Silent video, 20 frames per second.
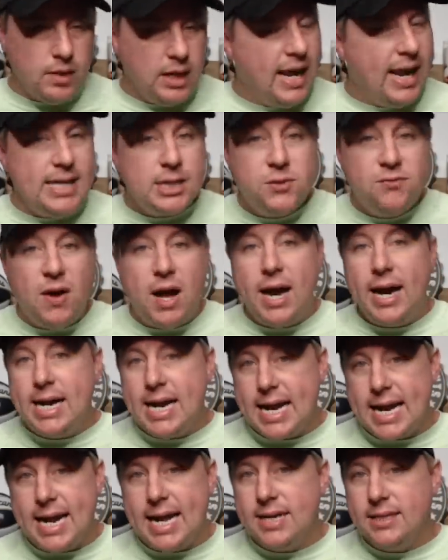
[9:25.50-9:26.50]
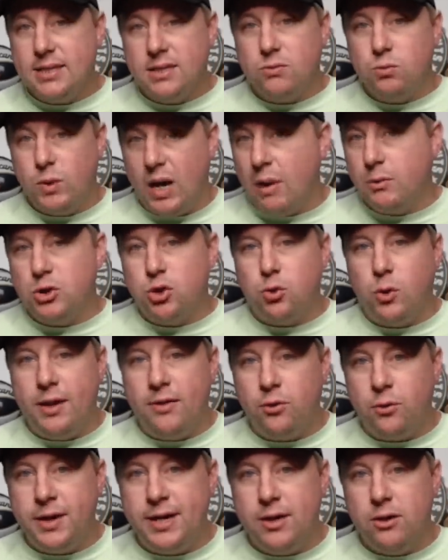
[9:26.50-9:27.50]
is fine, I guess. When I was
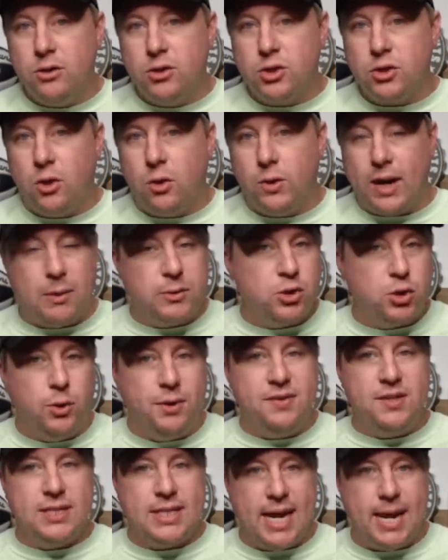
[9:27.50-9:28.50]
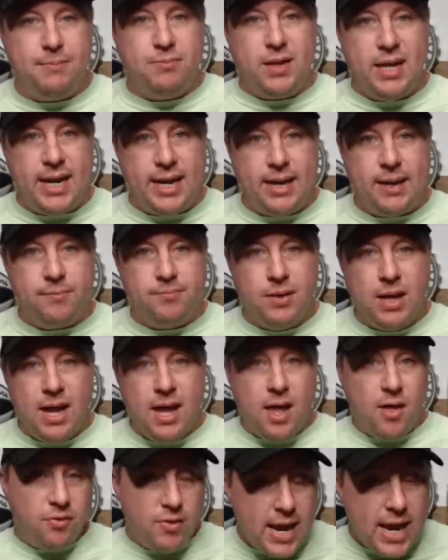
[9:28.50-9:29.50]
23 years old, I was doing the same thing.
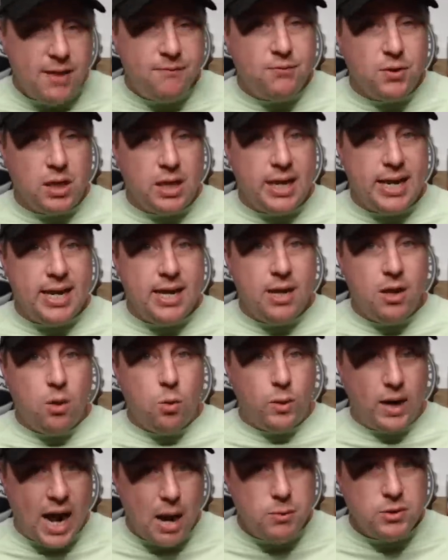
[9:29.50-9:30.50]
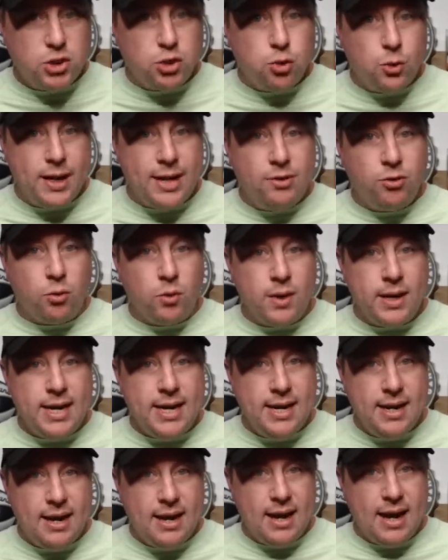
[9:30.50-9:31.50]
Thankfully, when I was
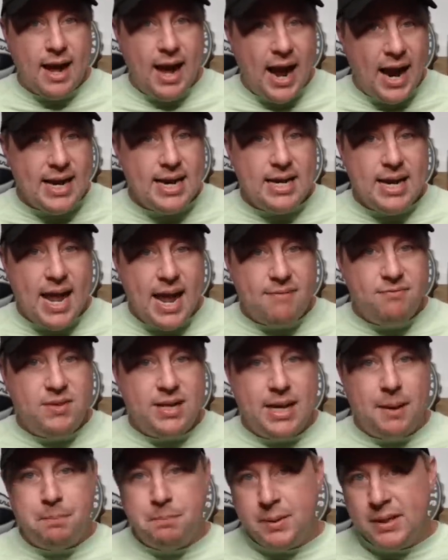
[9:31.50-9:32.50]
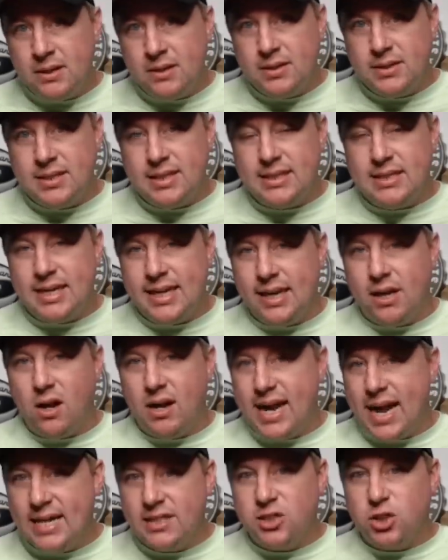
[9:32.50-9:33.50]
23, I didn't have the ability to get
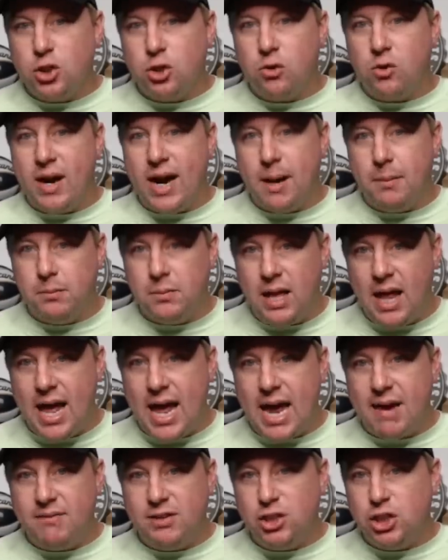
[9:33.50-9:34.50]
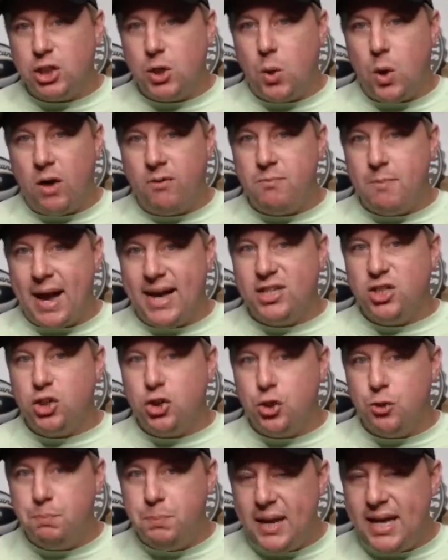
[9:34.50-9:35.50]
on Instagram Live and show off my
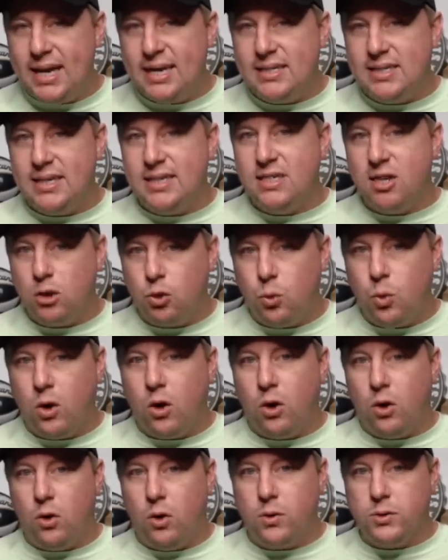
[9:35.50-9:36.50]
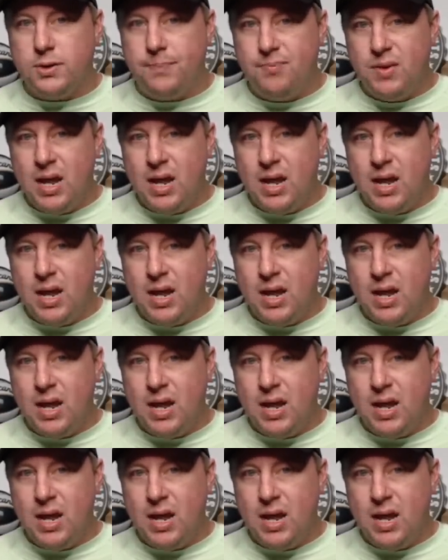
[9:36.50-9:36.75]
stupidity to the world.